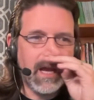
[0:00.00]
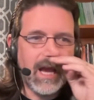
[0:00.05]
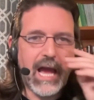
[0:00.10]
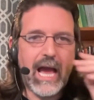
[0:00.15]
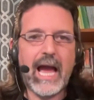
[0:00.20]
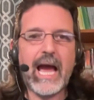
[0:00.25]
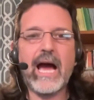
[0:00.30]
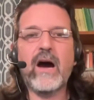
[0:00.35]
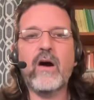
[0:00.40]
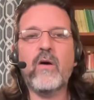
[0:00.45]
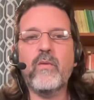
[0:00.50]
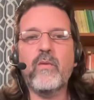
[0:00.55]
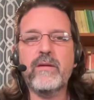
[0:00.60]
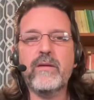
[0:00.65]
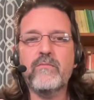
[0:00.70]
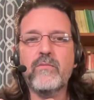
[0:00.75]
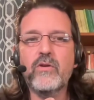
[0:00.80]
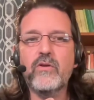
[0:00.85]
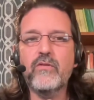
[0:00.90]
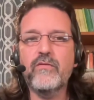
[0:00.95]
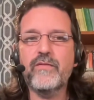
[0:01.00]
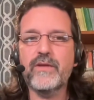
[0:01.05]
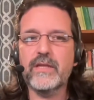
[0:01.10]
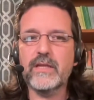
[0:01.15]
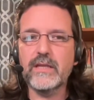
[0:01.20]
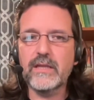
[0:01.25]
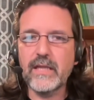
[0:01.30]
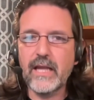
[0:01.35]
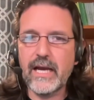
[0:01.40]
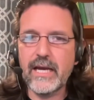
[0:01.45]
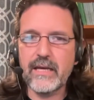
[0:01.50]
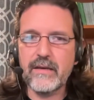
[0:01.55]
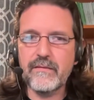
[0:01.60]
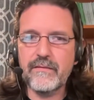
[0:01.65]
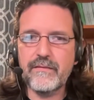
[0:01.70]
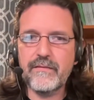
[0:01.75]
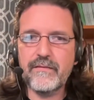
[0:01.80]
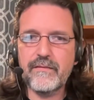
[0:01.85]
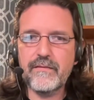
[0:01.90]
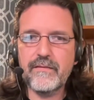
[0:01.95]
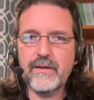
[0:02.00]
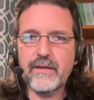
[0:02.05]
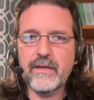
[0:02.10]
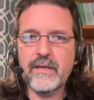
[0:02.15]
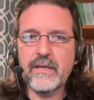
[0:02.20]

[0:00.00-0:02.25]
How we move in life